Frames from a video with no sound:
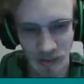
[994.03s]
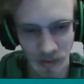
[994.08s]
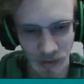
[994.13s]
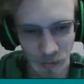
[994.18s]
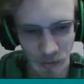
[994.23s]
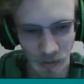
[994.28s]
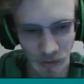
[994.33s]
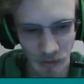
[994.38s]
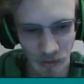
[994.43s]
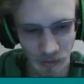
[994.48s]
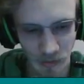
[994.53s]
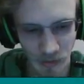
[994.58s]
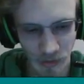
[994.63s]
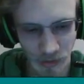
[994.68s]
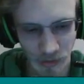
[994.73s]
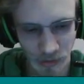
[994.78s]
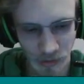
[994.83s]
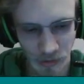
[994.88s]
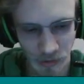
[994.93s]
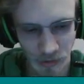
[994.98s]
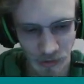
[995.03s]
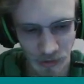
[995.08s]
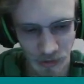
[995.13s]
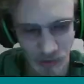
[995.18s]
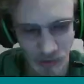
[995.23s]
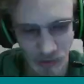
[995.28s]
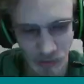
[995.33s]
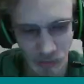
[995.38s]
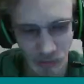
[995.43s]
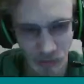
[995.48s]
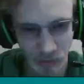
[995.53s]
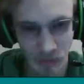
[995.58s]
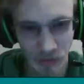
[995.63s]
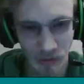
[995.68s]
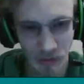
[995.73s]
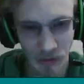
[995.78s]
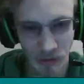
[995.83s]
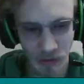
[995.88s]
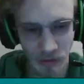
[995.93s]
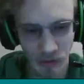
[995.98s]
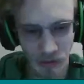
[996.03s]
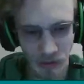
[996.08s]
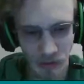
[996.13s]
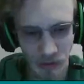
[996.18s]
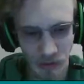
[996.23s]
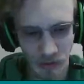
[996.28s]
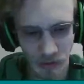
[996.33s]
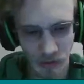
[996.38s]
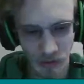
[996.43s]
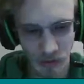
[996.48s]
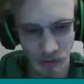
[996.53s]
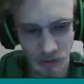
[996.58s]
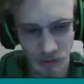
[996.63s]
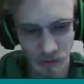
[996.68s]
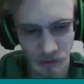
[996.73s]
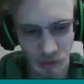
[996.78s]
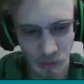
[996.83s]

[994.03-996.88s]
I'm not sure if I should say it, but this,